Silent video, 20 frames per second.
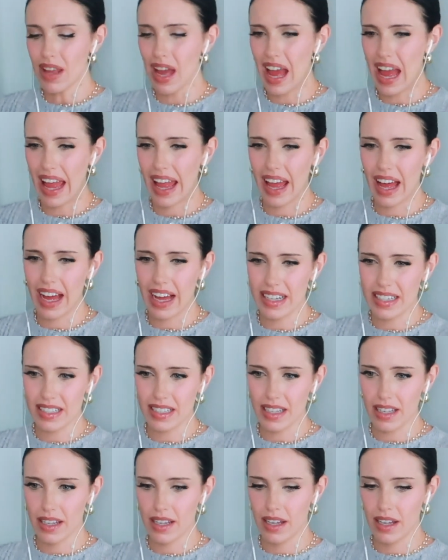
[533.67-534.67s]

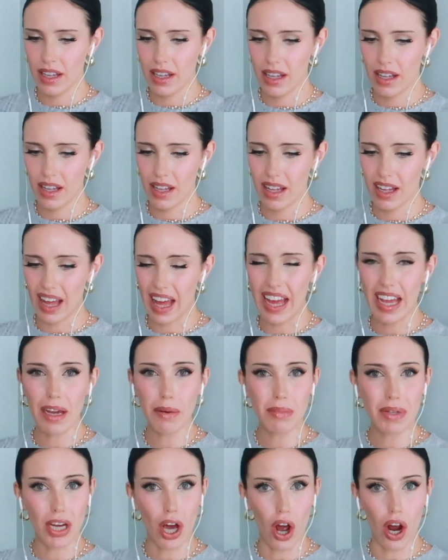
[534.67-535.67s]
And it can
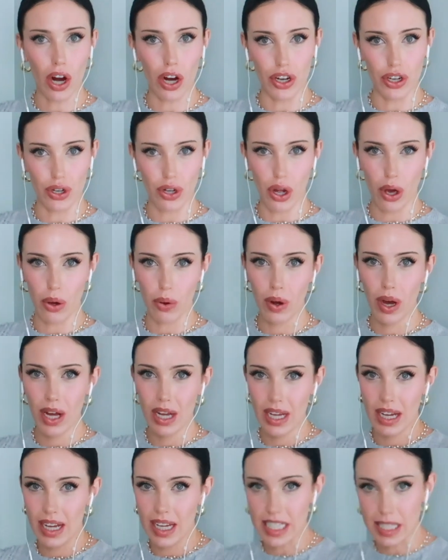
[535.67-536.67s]
be hard, you know,
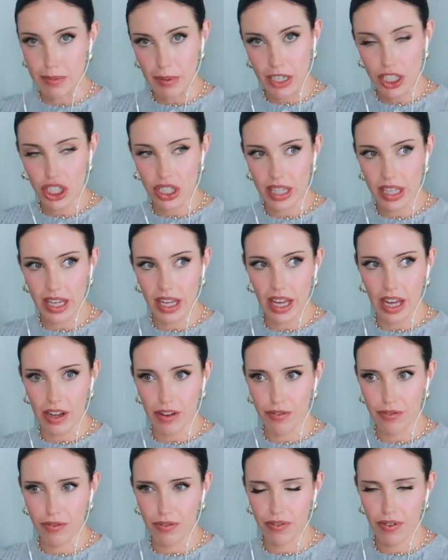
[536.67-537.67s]
especially
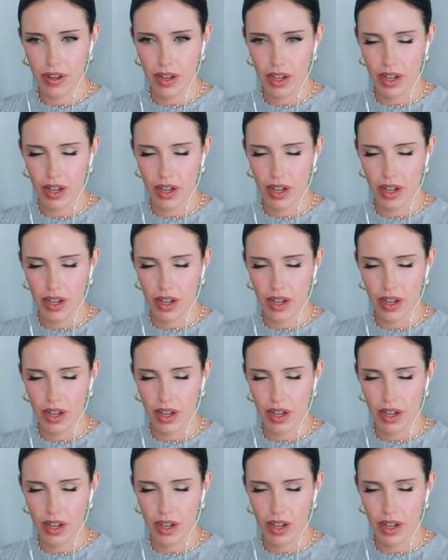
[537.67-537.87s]
if